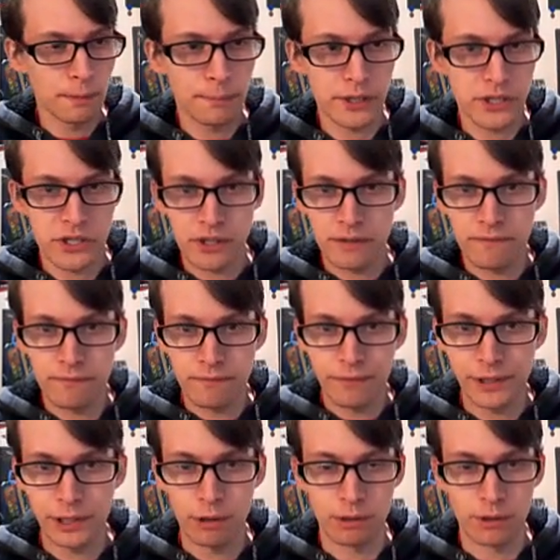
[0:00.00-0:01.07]
a bunch of
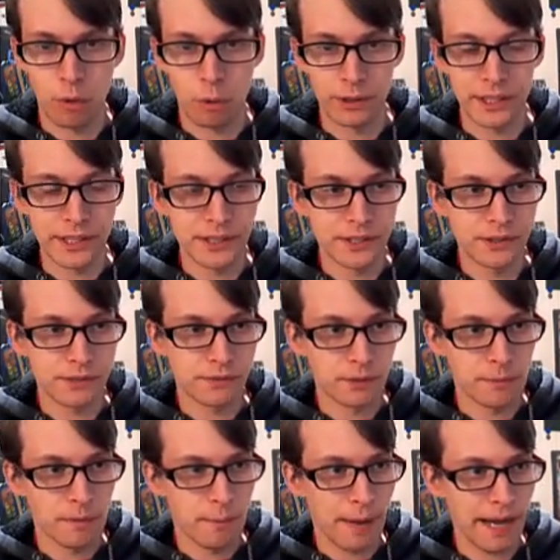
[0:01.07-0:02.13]
video recordings
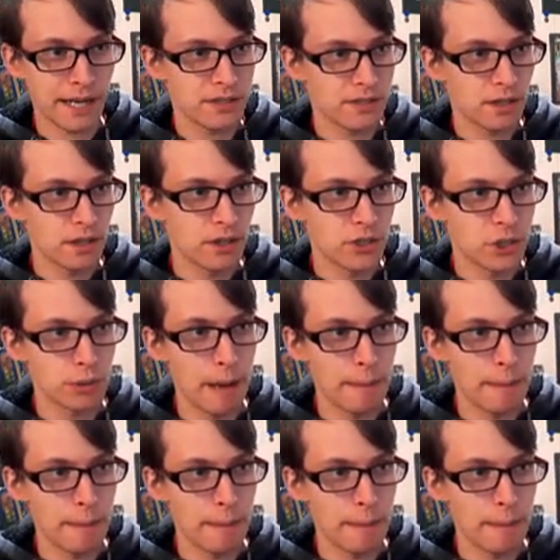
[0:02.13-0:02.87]
from the past 2